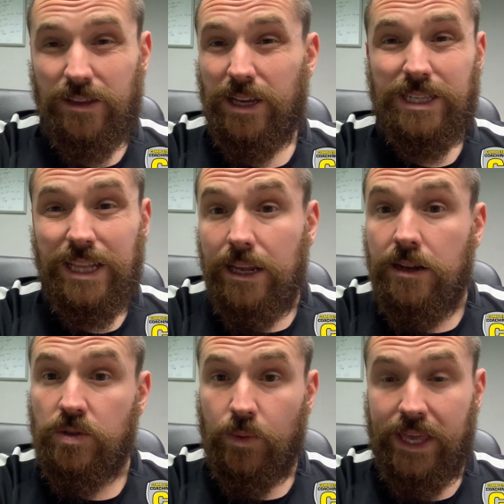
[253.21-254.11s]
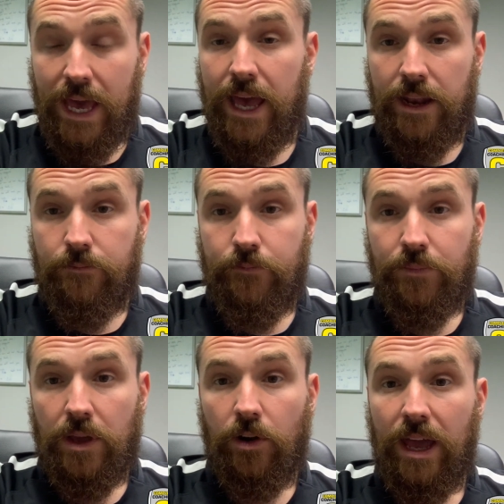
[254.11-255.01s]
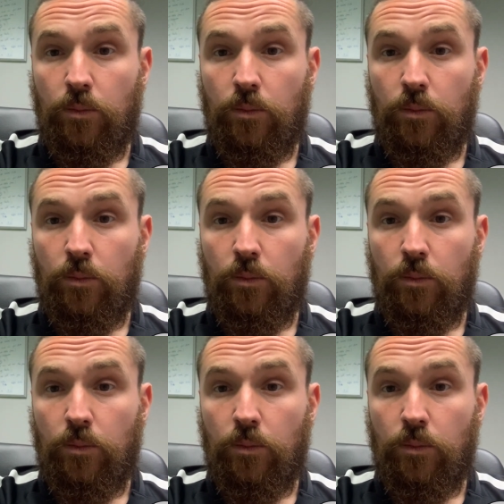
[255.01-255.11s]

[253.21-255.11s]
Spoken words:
as little as we can, all right?